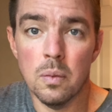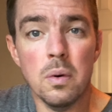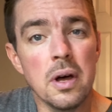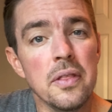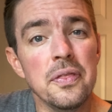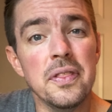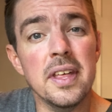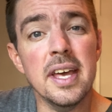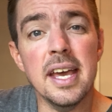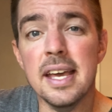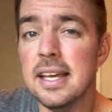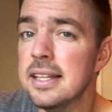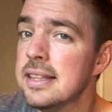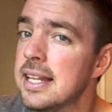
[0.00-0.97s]
One
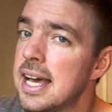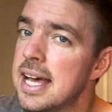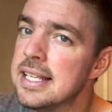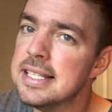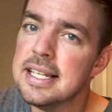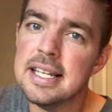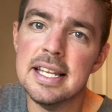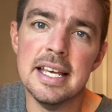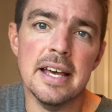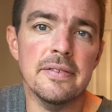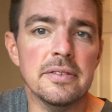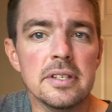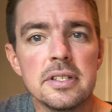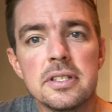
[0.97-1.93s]
thing that's
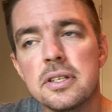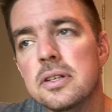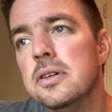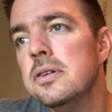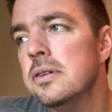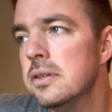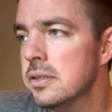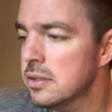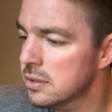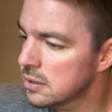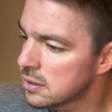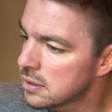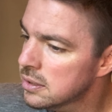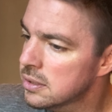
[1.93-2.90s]
left to do,
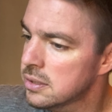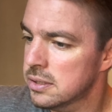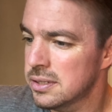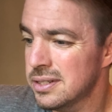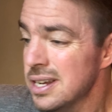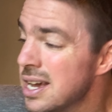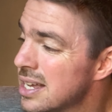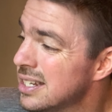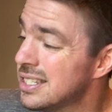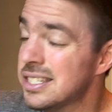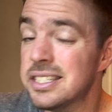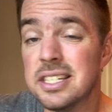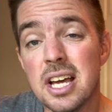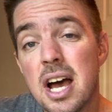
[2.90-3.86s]

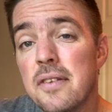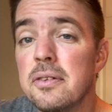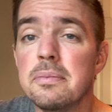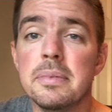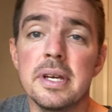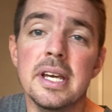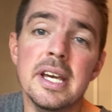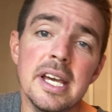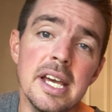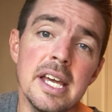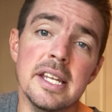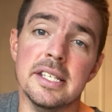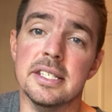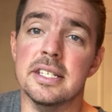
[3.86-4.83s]
discover
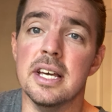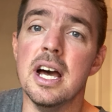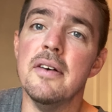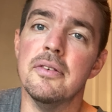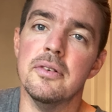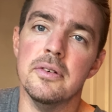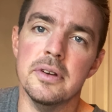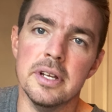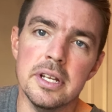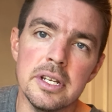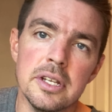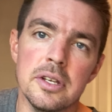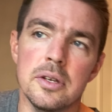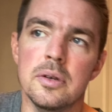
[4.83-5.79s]
me, discovering you.